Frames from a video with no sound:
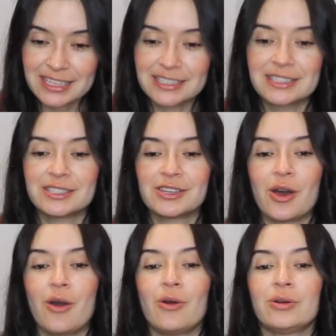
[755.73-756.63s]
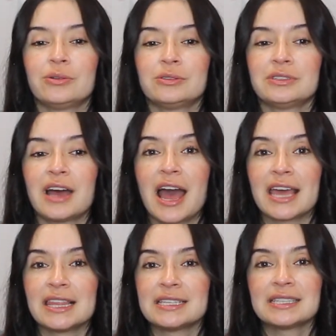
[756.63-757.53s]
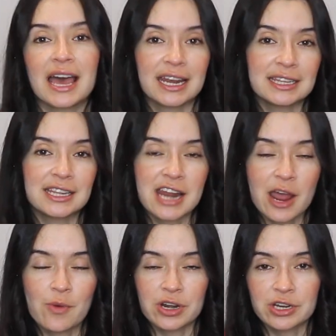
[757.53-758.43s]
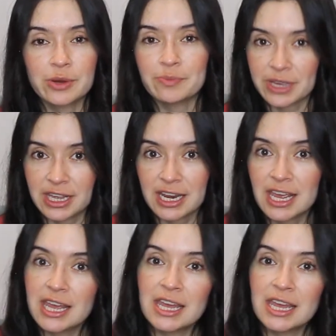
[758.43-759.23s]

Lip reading: So I decided that I want to compete